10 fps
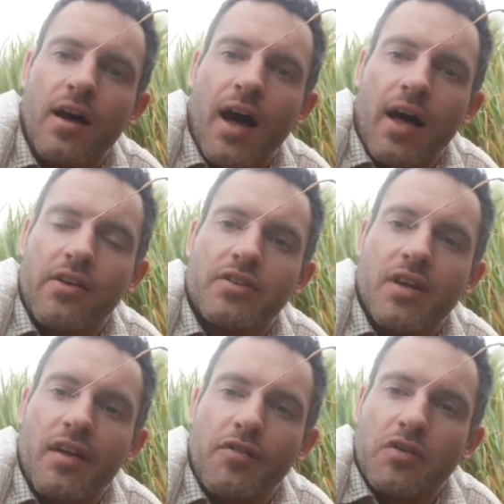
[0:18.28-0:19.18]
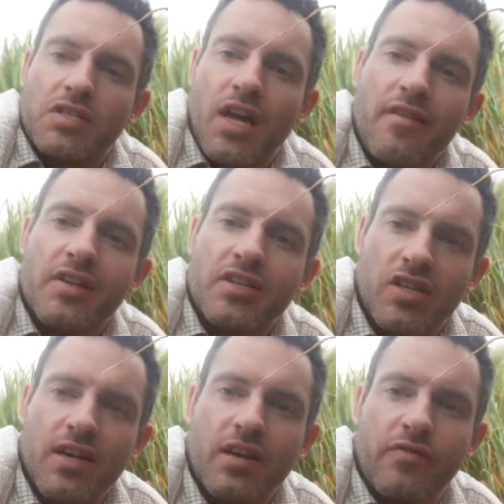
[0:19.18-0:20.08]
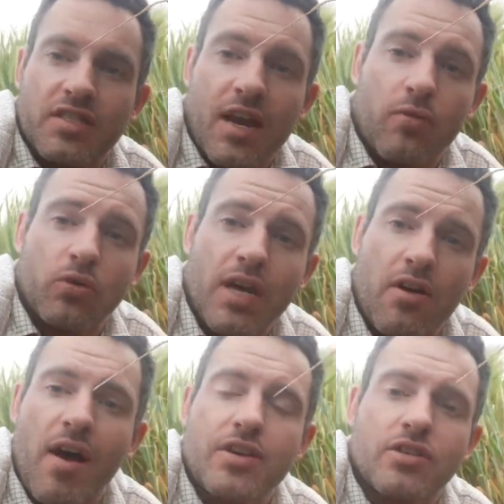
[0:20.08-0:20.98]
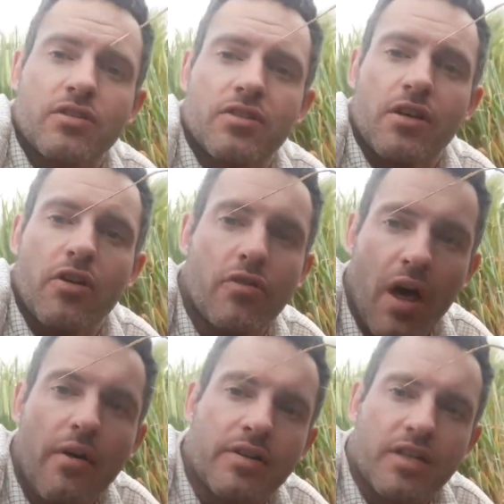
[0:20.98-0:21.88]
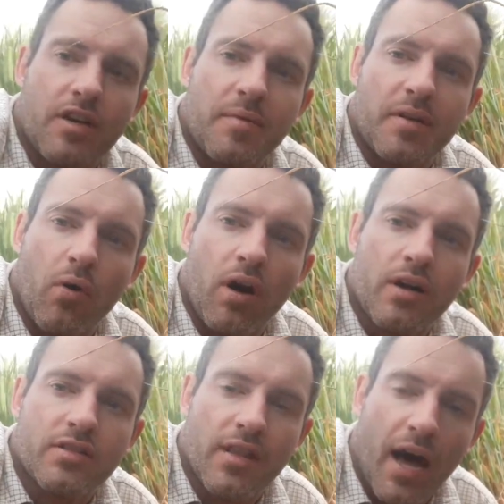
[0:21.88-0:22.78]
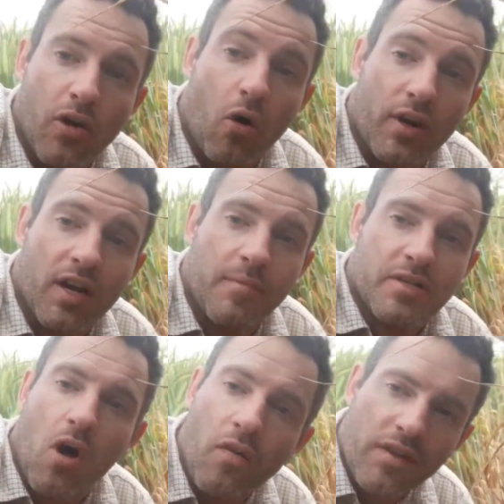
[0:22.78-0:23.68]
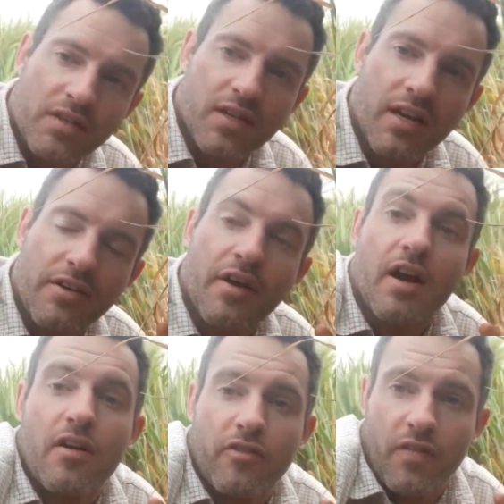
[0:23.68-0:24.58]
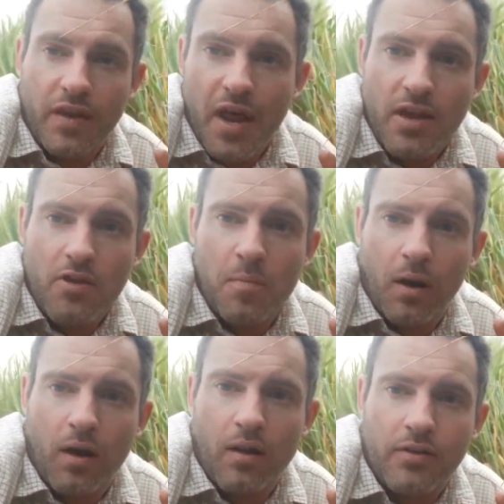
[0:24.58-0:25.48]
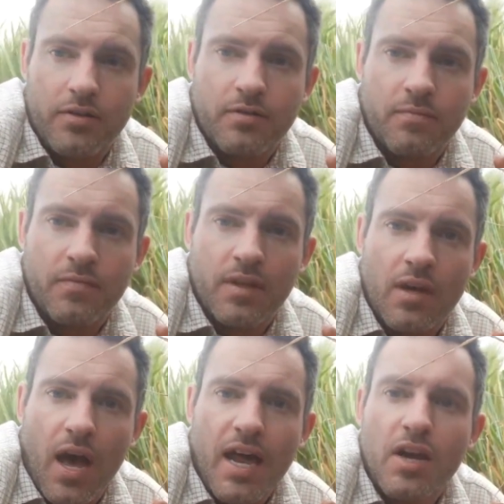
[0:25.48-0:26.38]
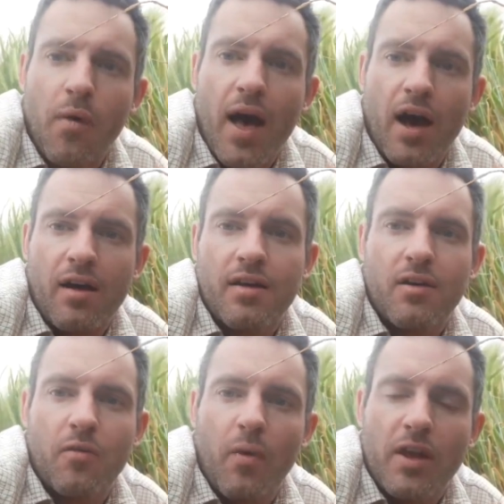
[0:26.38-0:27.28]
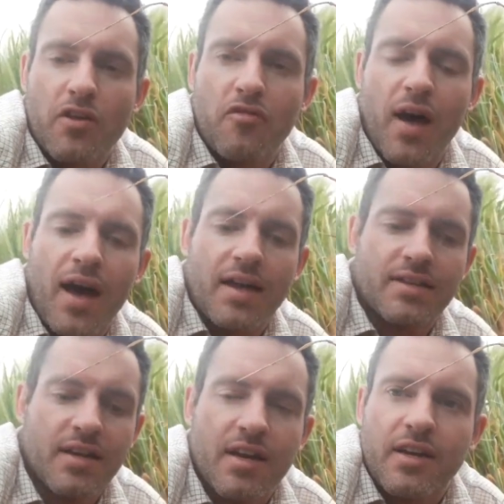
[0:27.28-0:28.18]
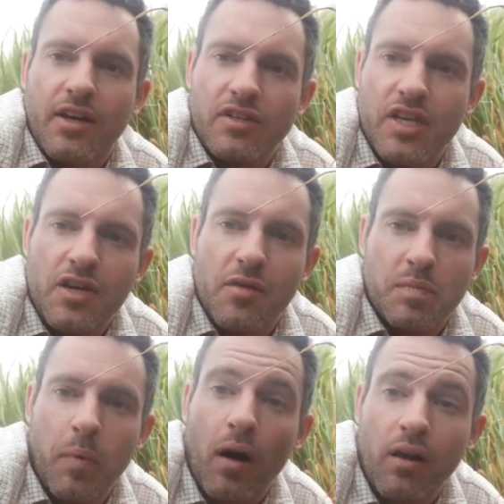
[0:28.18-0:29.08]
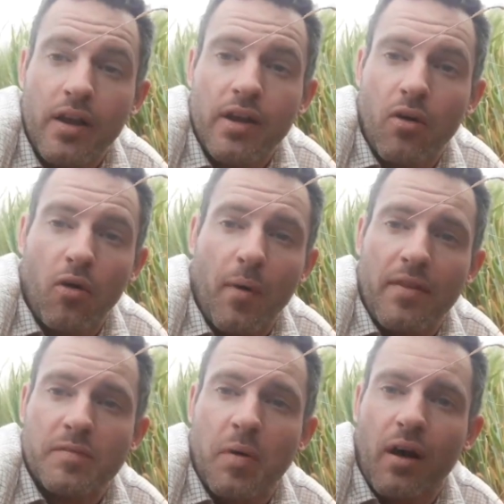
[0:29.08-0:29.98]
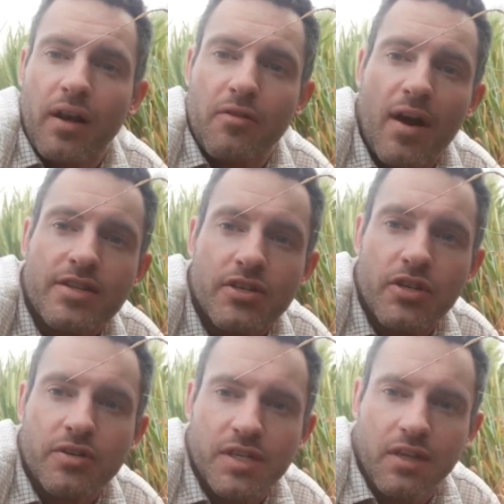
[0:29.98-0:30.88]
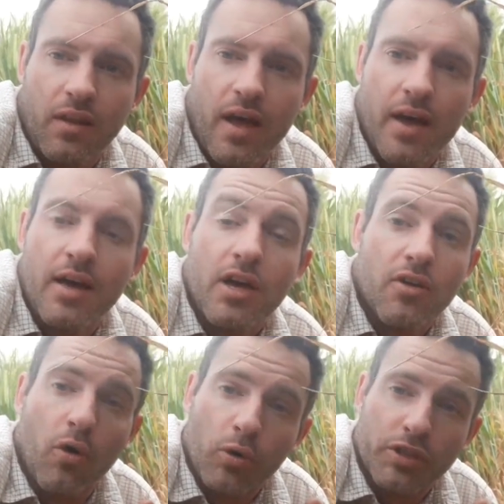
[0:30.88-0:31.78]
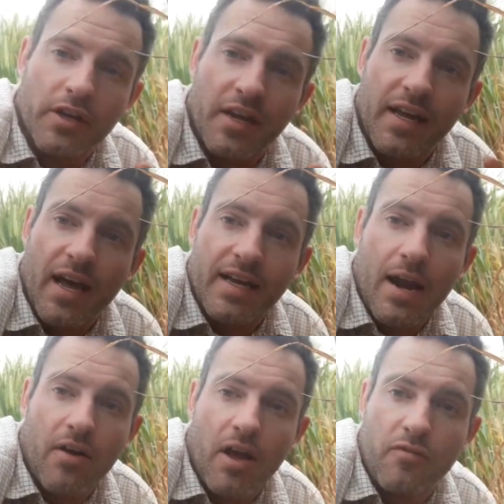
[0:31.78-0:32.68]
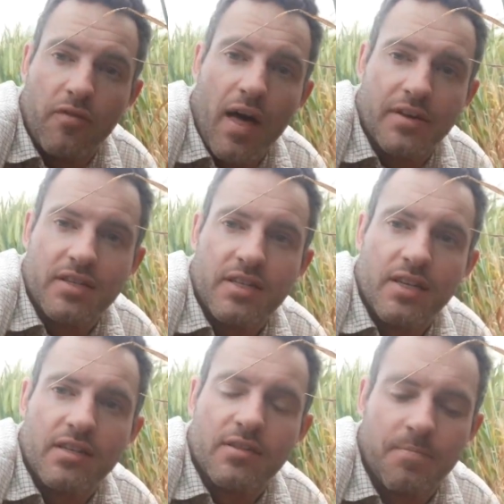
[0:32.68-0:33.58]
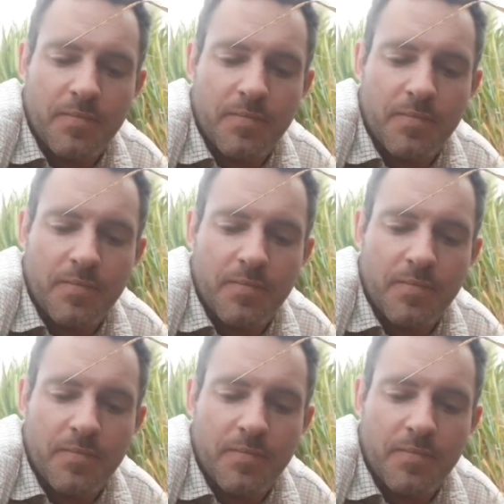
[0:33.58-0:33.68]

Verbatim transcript: and if you're saving seed for several generations, you know it's going to be worth. That inoculum is on the seed from the day you plant. Anywhere where you've had continuous barley or where there's barley residue still there, also going to get carryover of that disease.